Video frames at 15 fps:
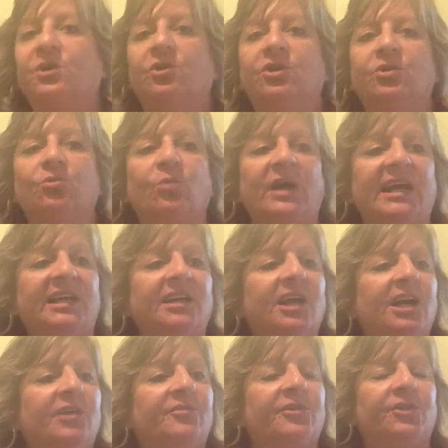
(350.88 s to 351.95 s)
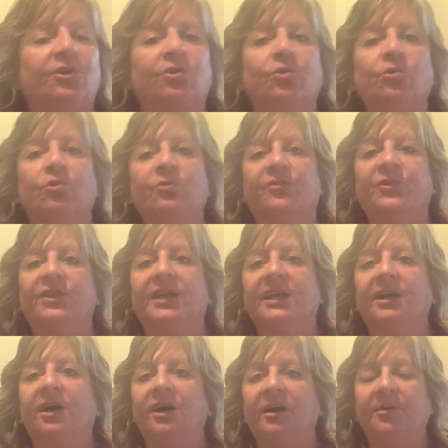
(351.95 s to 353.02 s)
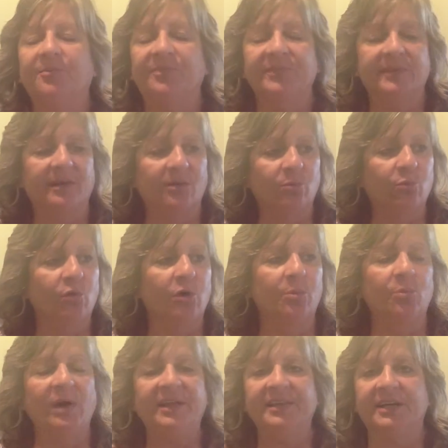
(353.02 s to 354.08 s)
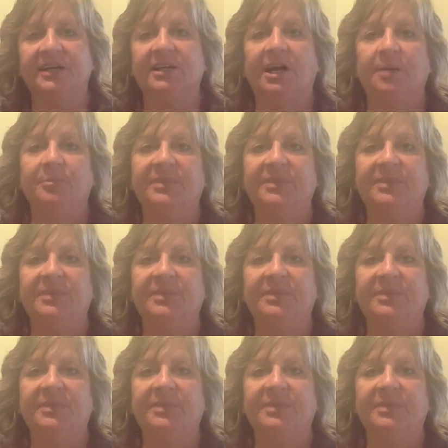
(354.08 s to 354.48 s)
couldn't wait for the warm weather to come